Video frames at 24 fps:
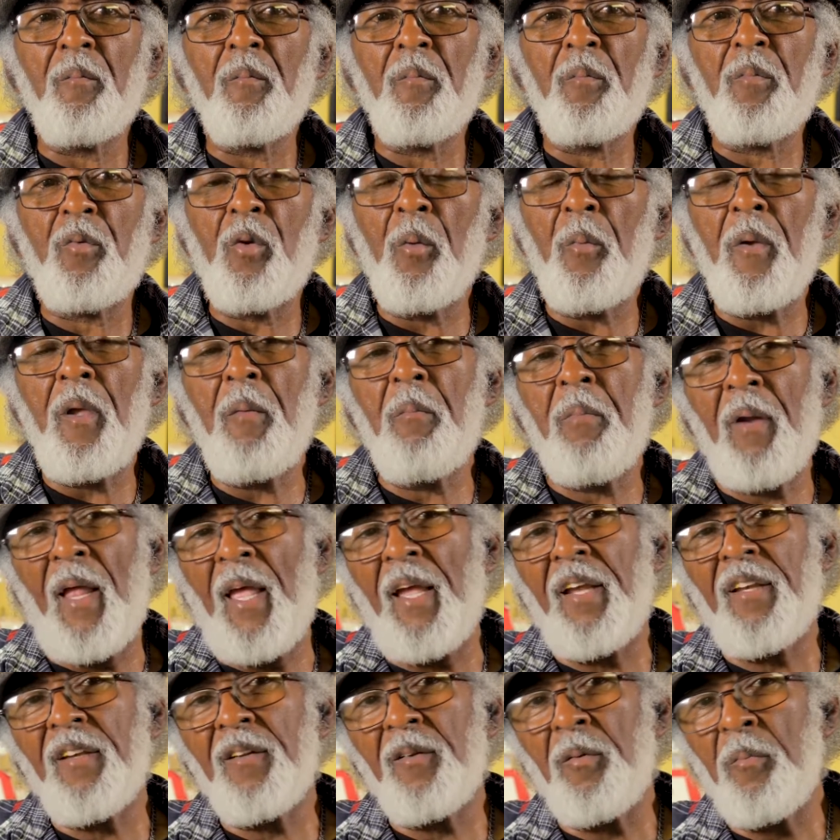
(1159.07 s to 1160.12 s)
to be
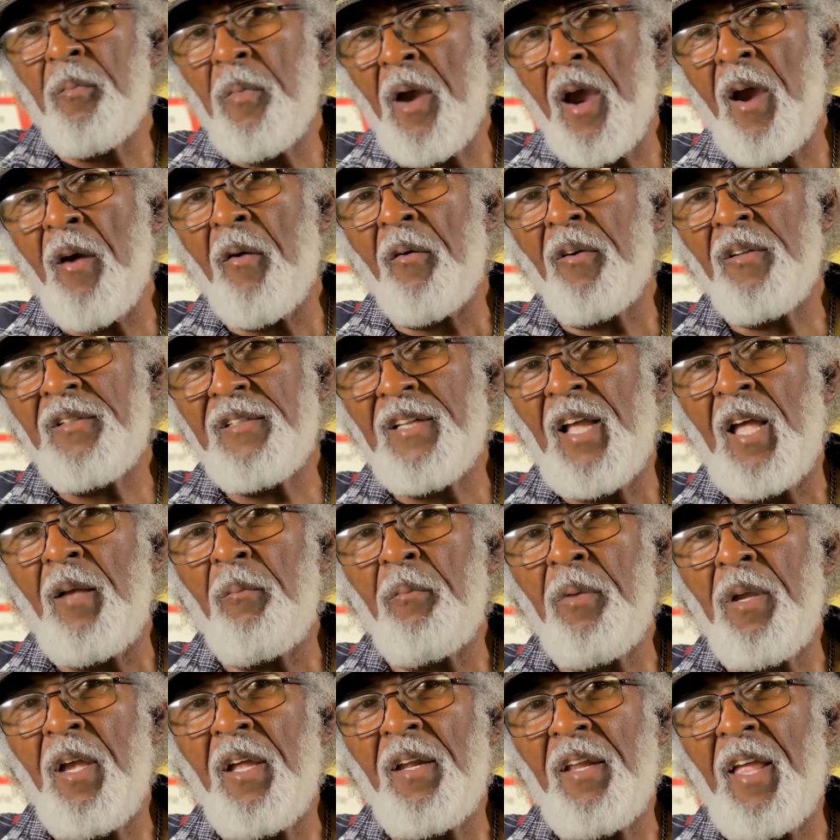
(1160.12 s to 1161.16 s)
black in America is like
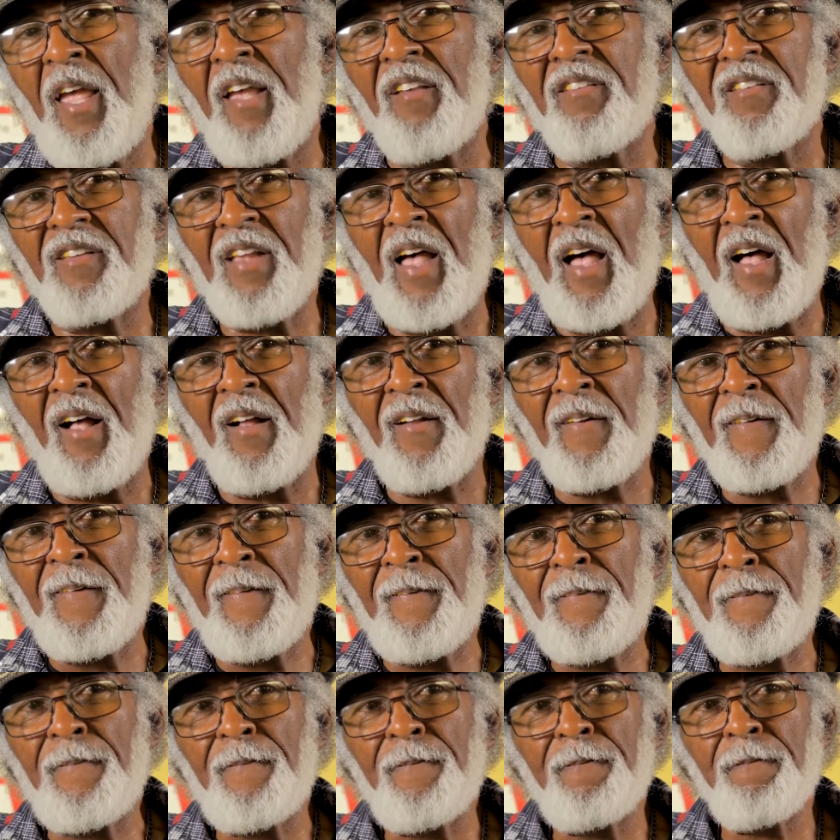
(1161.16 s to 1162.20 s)
being exiled.
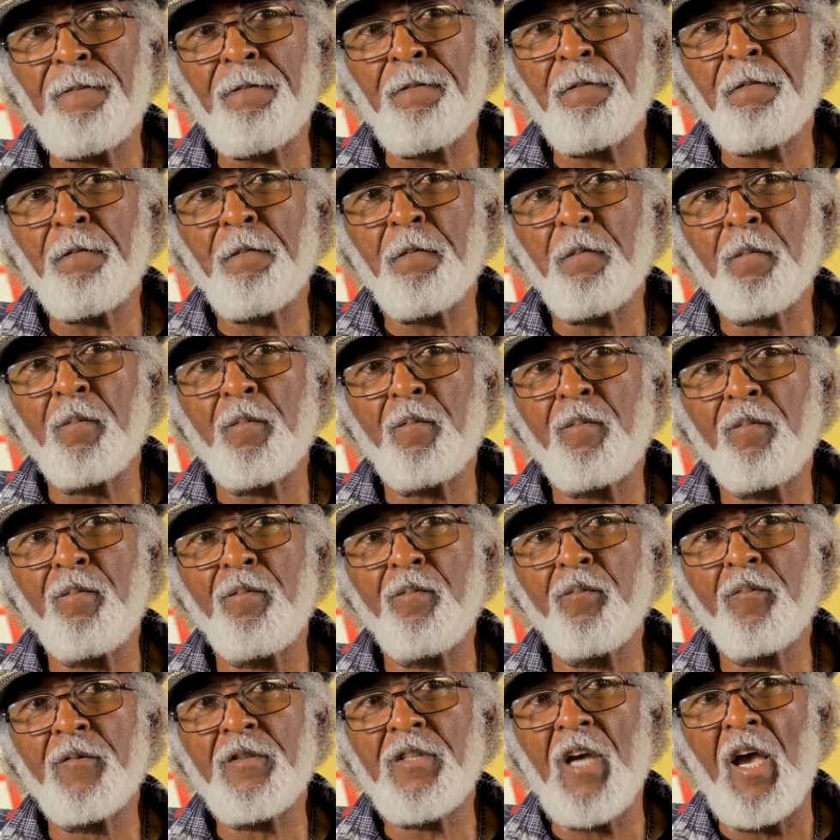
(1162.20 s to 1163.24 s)

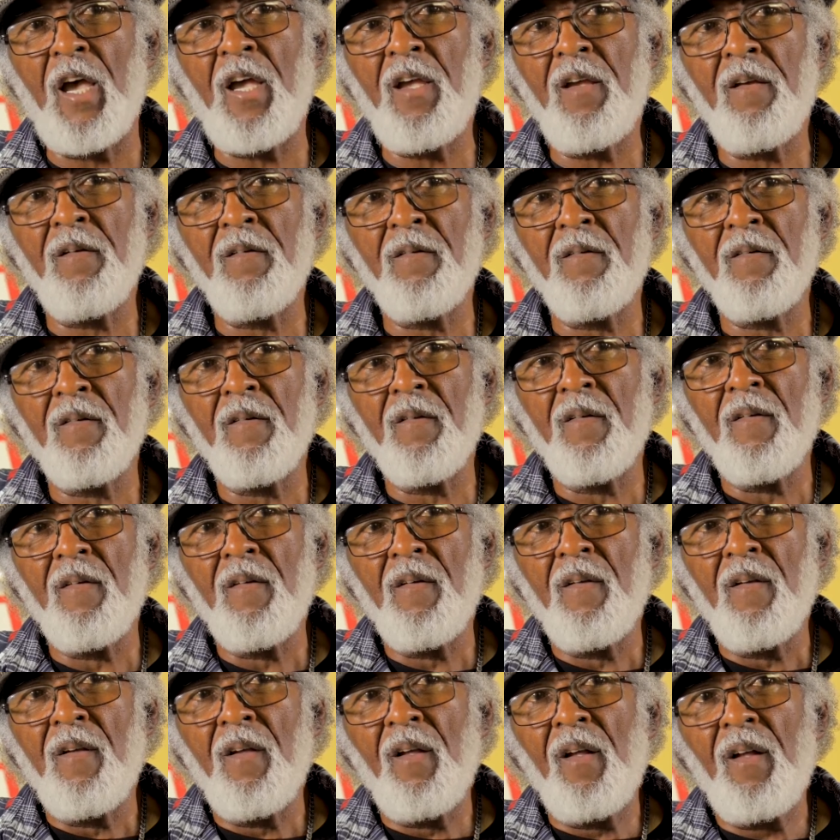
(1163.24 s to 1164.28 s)
Okay?
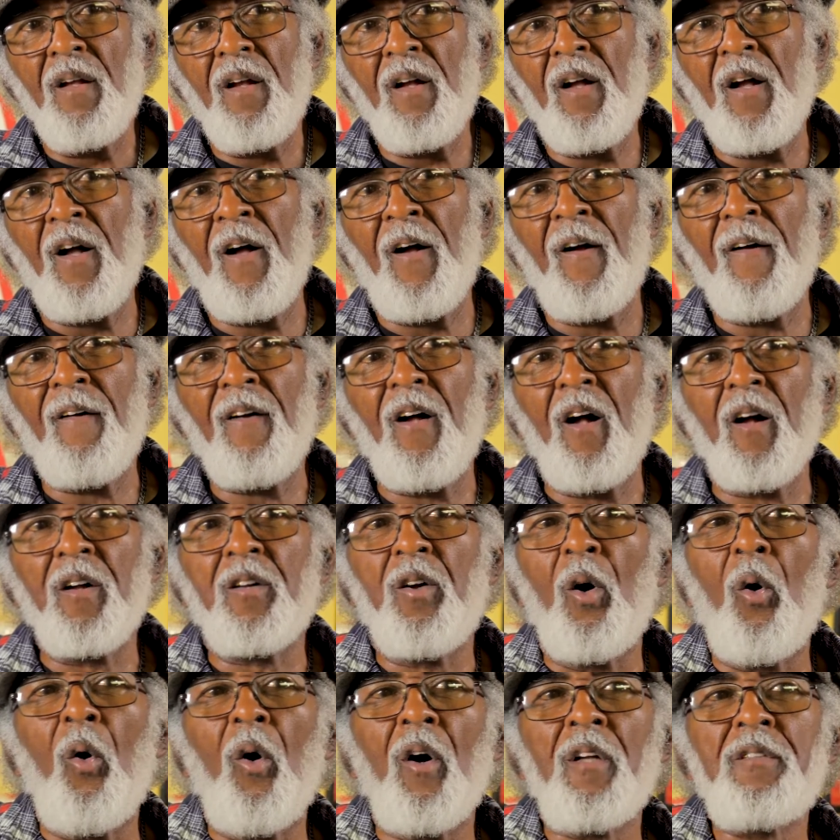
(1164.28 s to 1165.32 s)

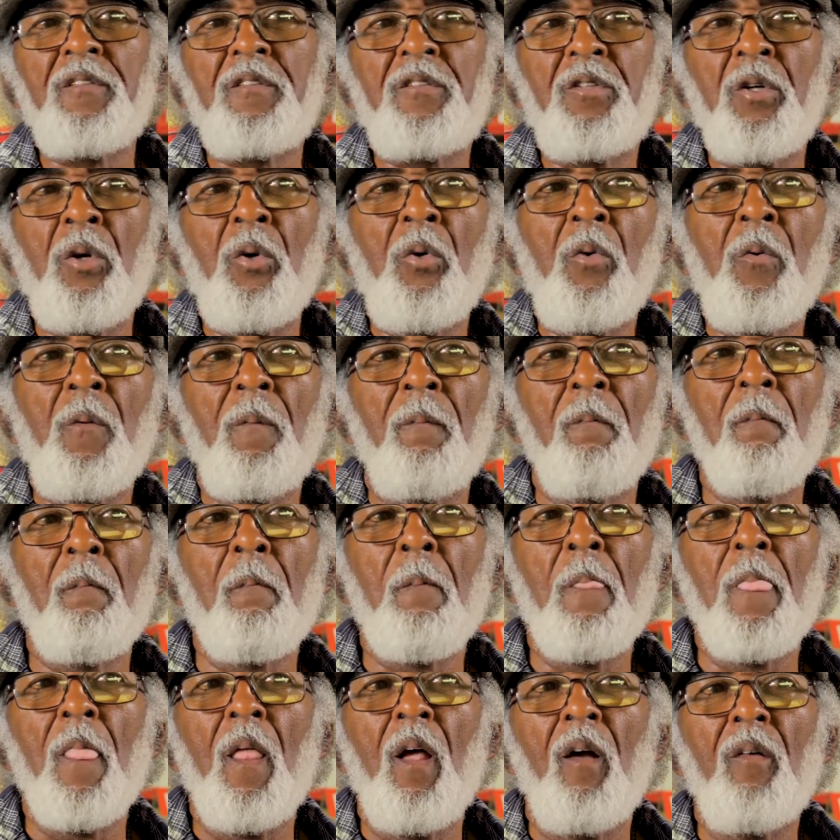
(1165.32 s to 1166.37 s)
According to
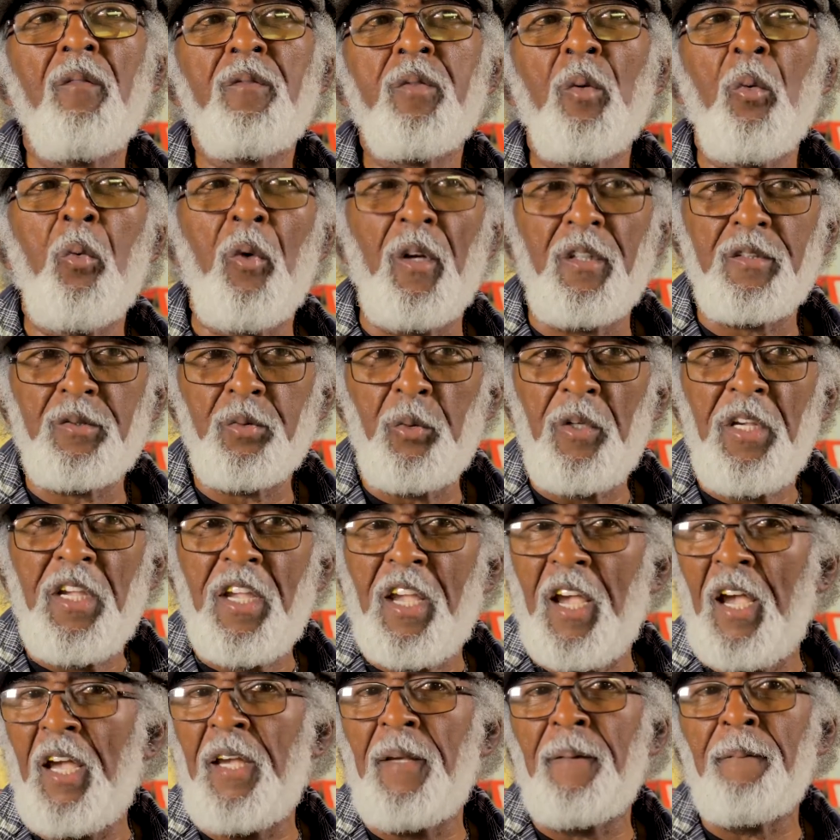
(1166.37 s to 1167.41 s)
from whence we
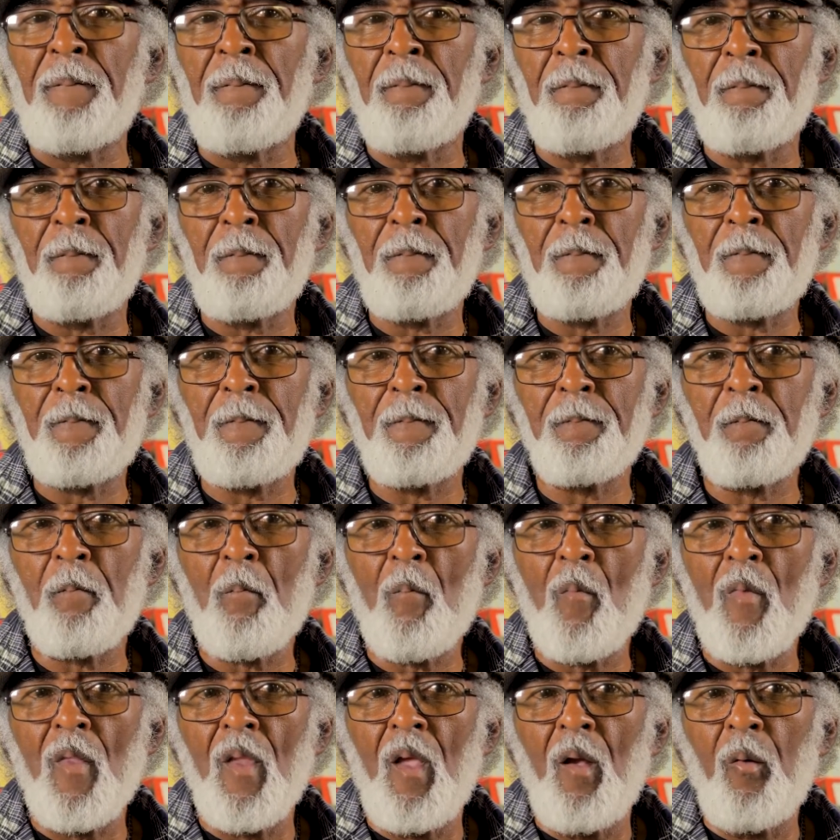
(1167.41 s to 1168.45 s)
came.
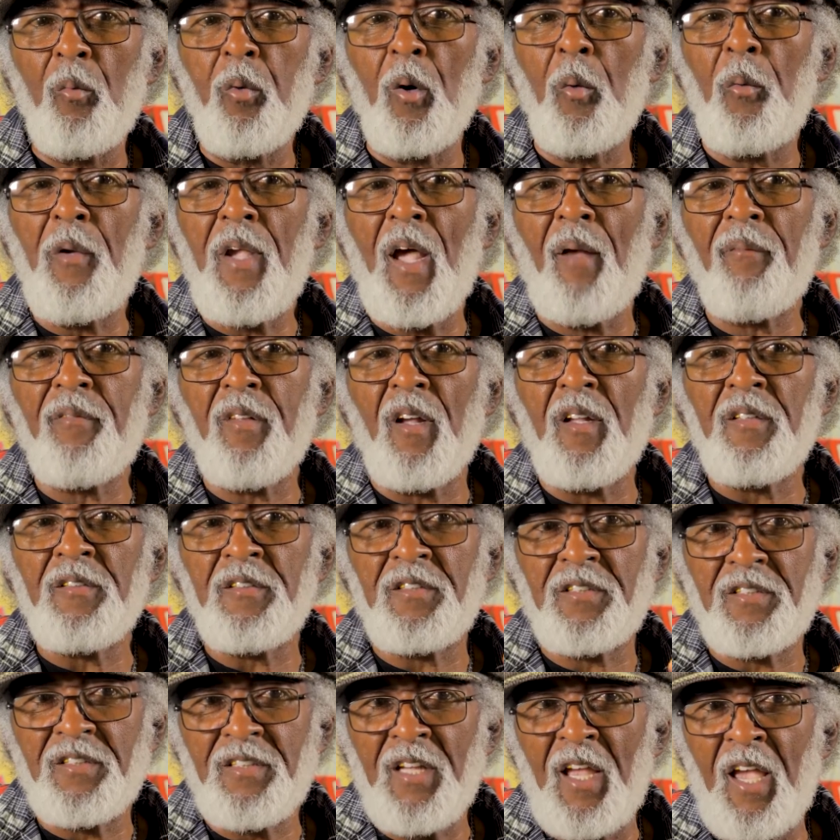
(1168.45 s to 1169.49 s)
What we have to
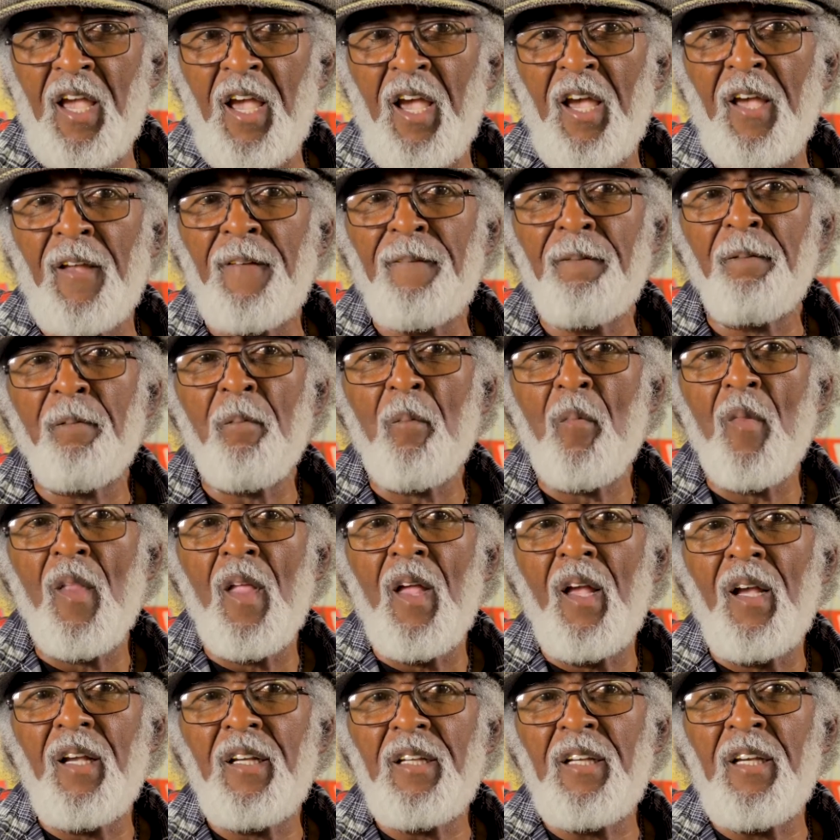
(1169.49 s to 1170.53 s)
understand
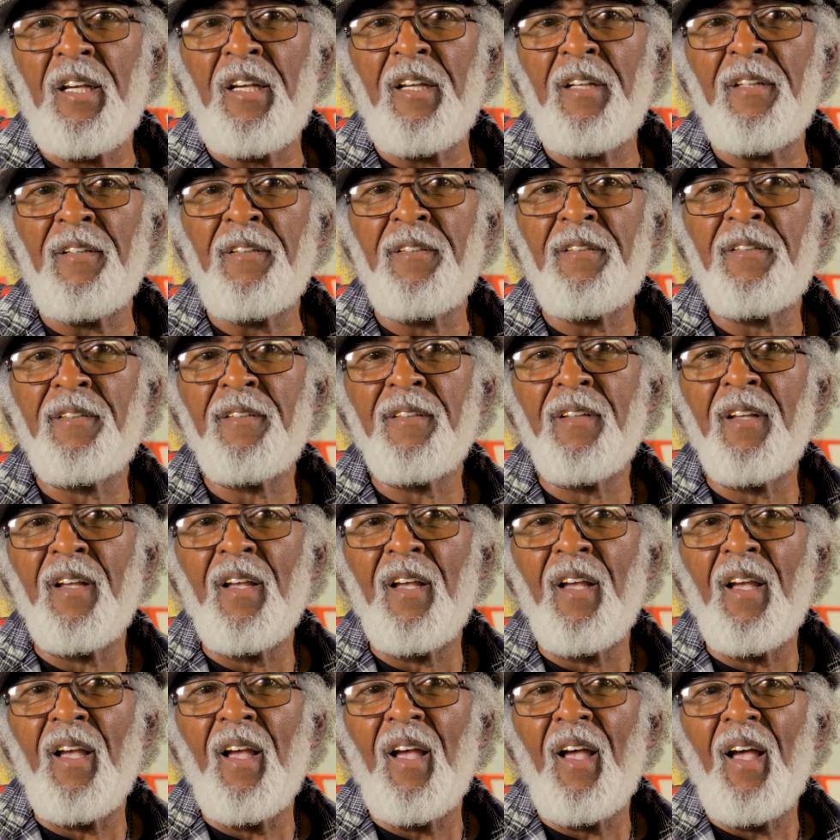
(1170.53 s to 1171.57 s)
is
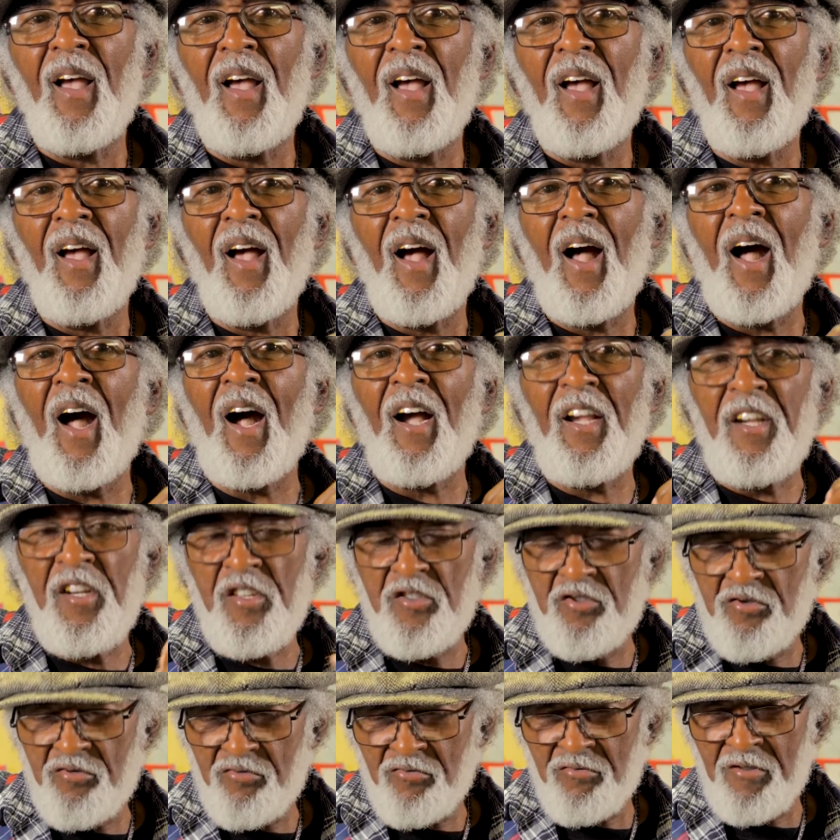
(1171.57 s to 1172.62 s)
our
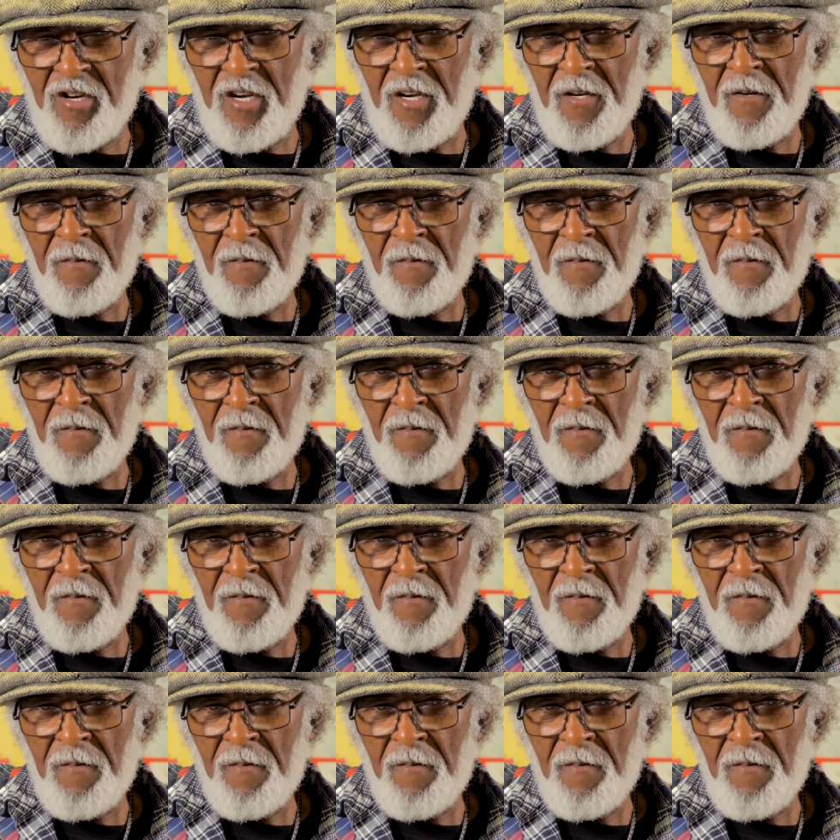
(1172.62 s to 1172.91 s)
history.